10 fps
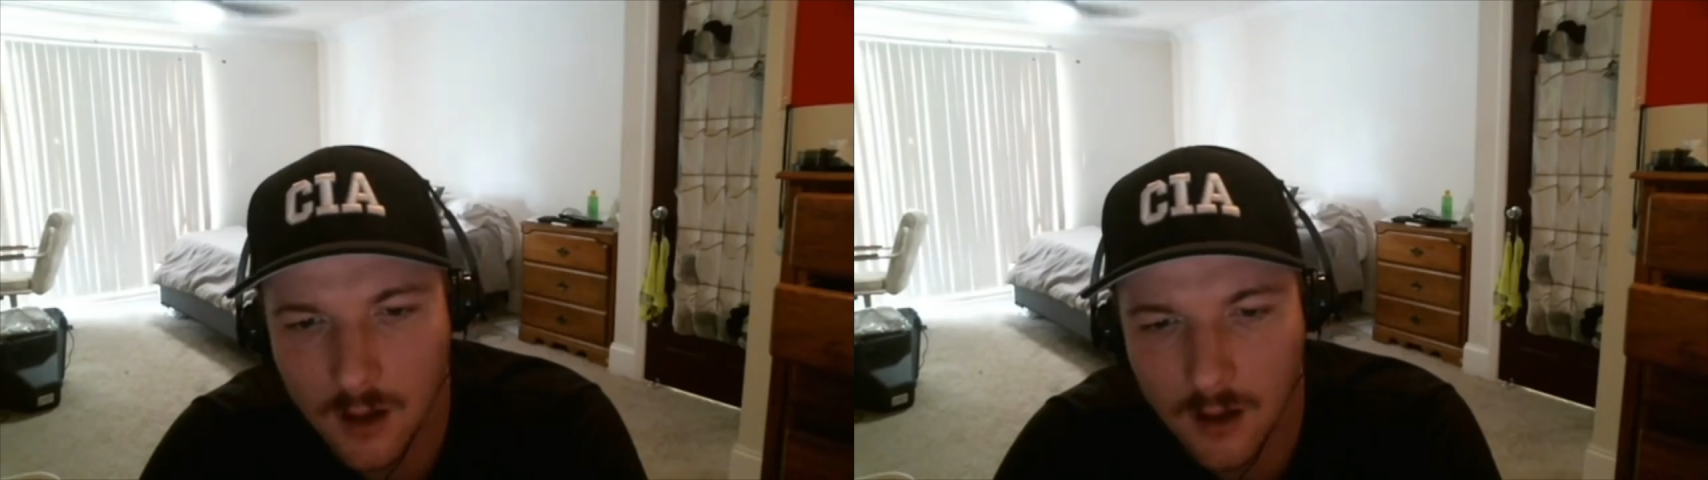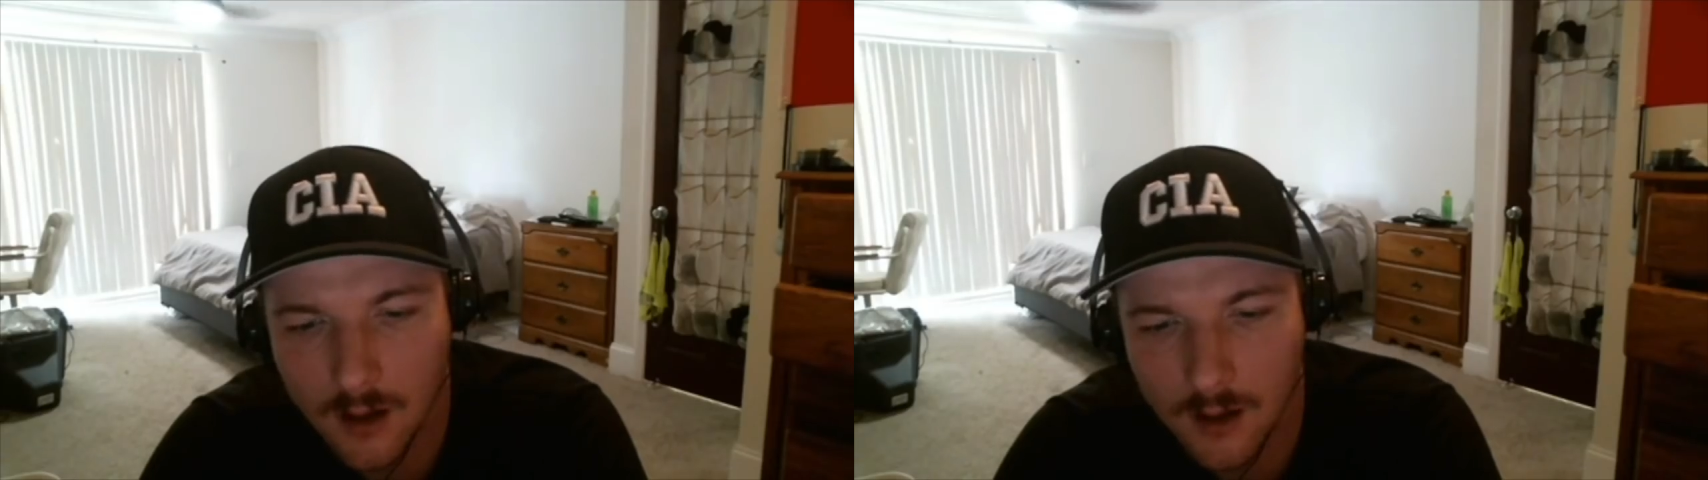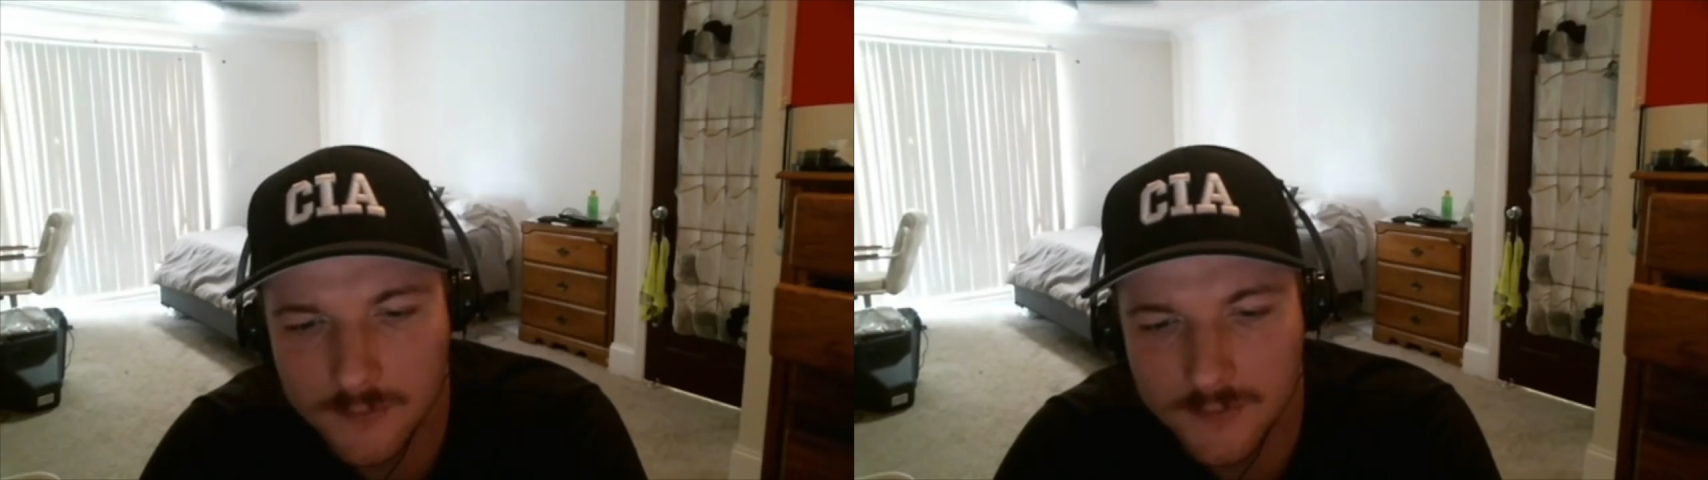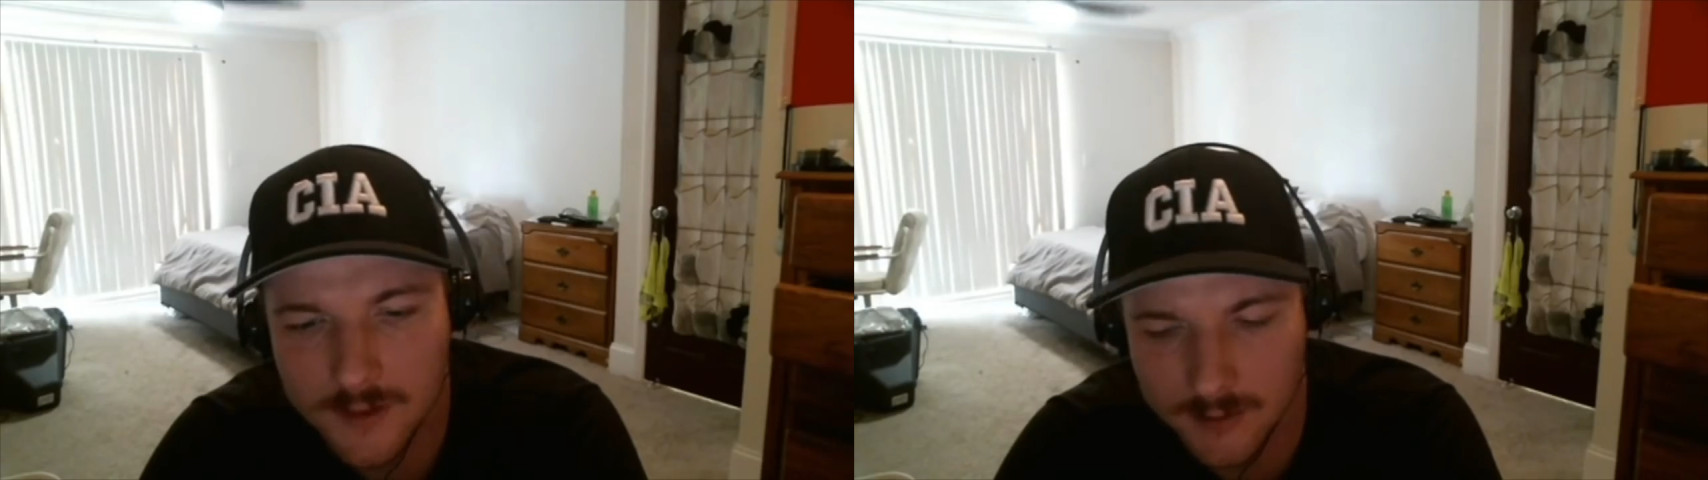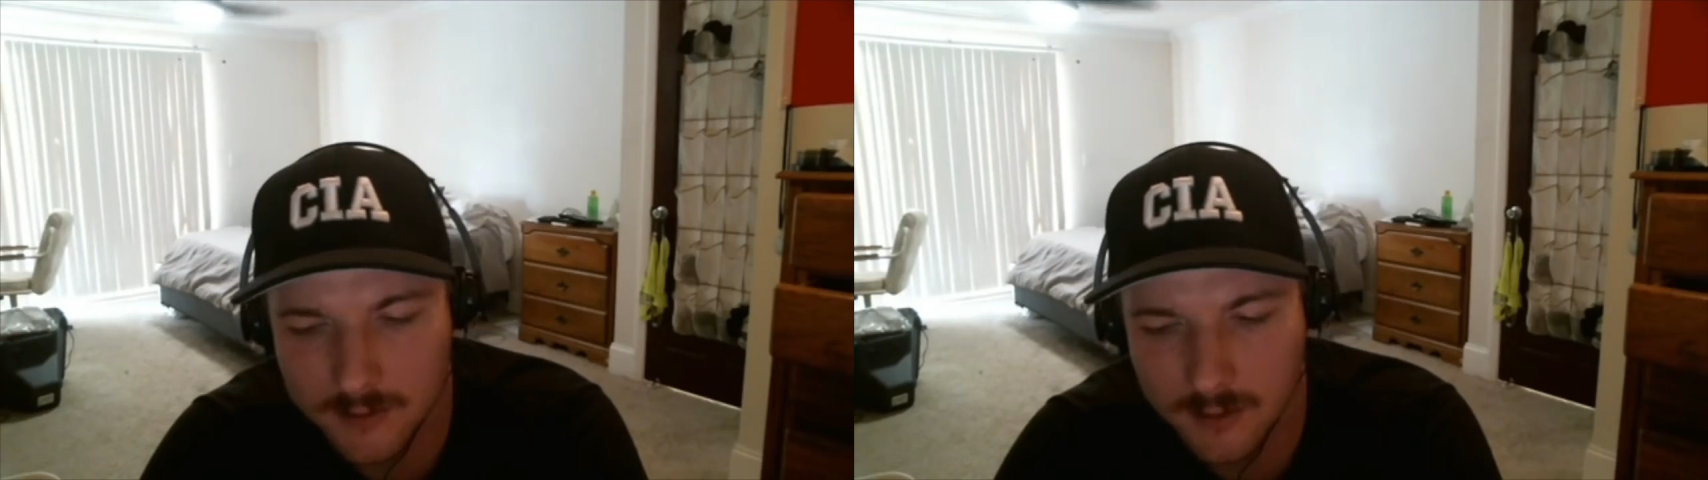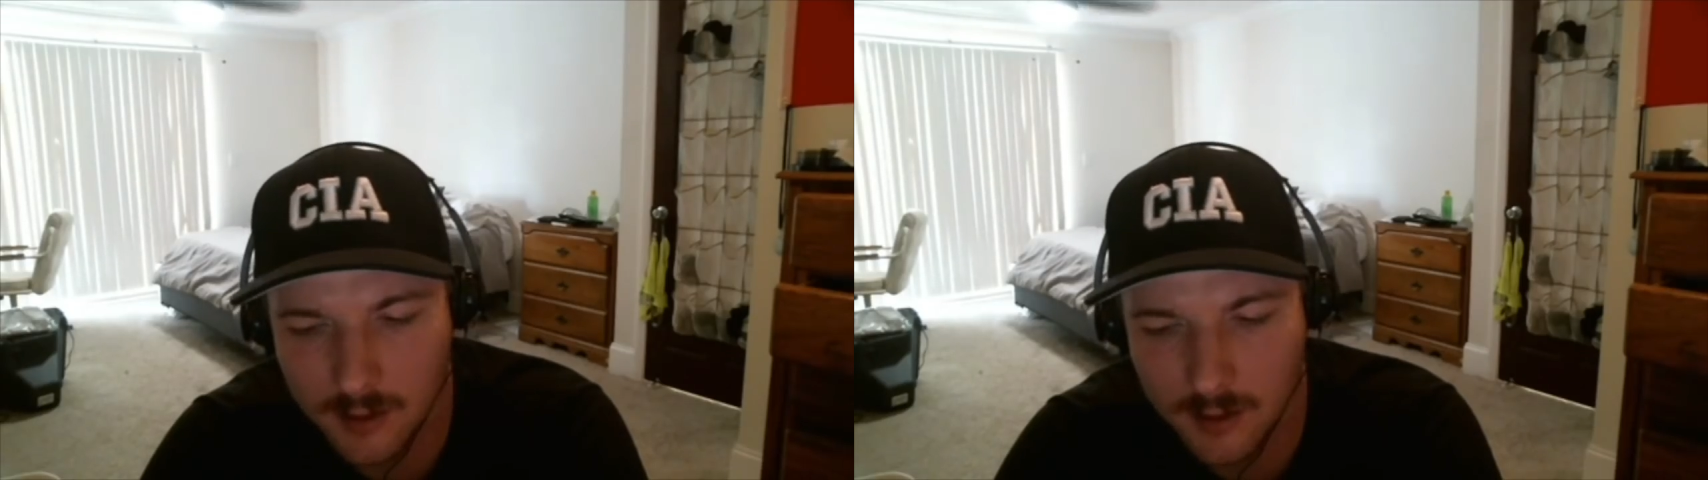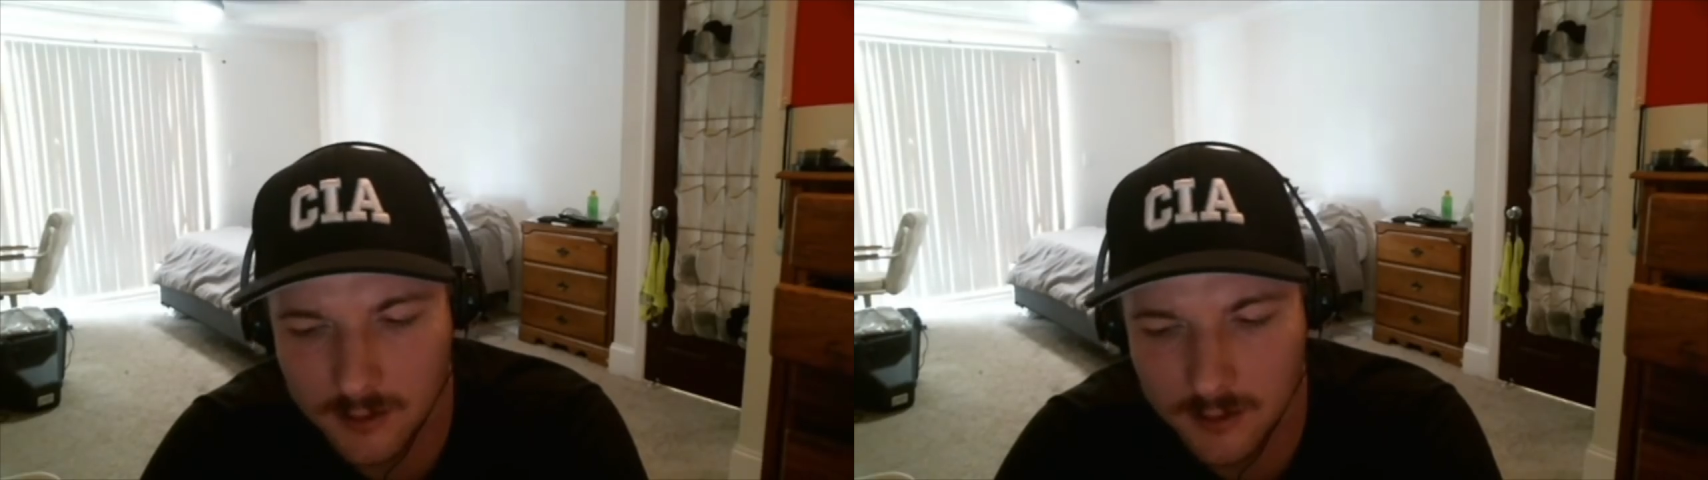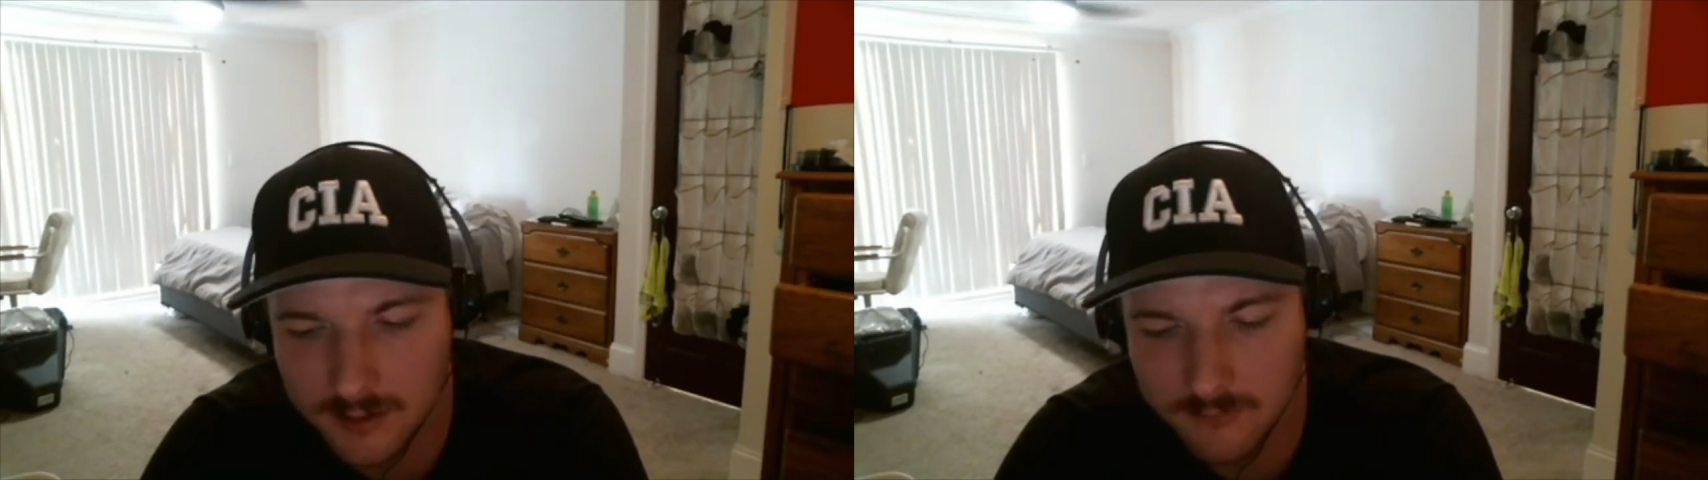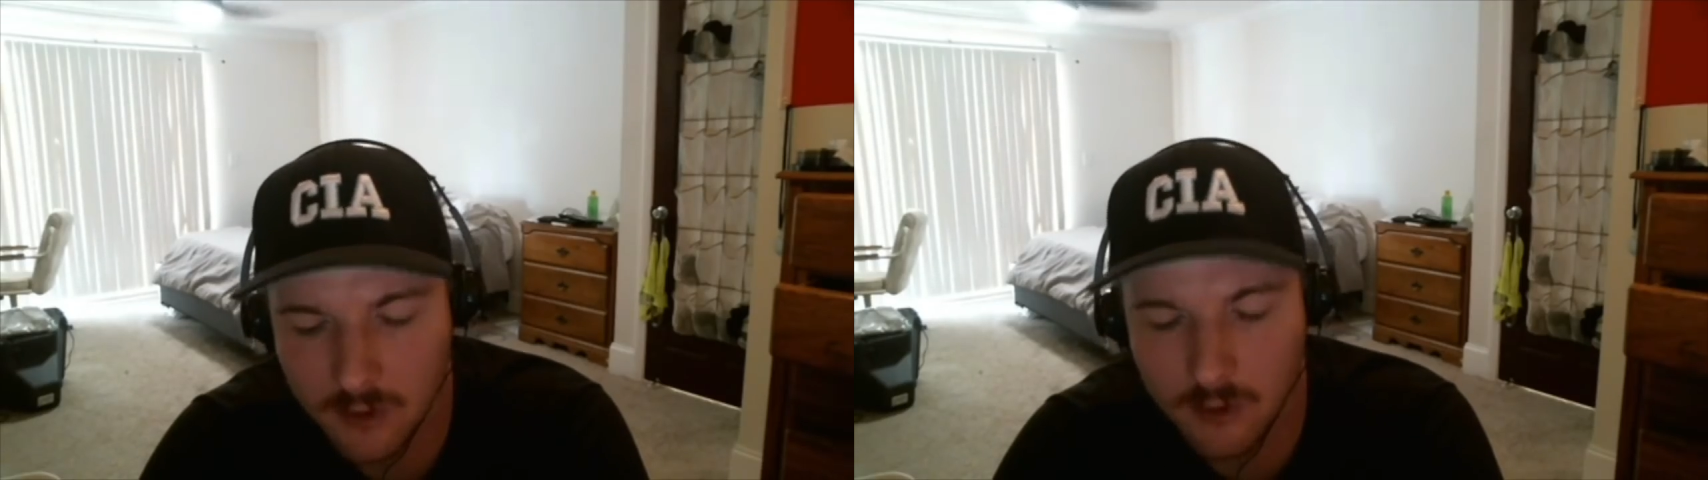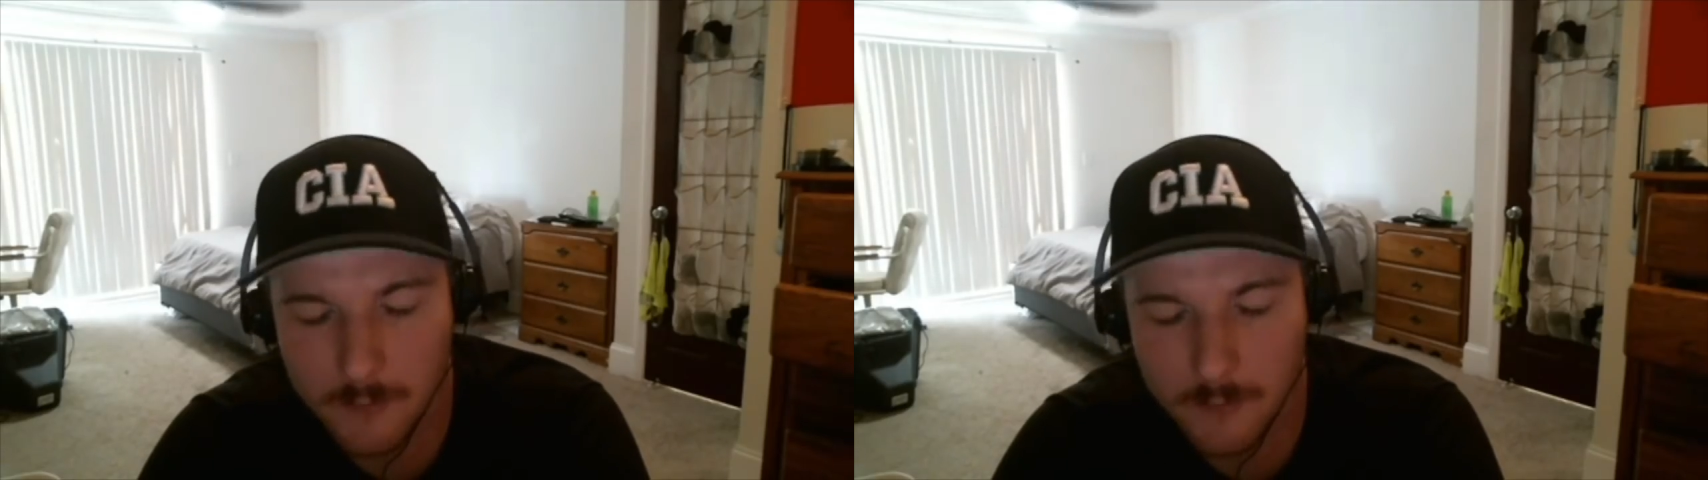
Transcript: Honestly, I didn't even know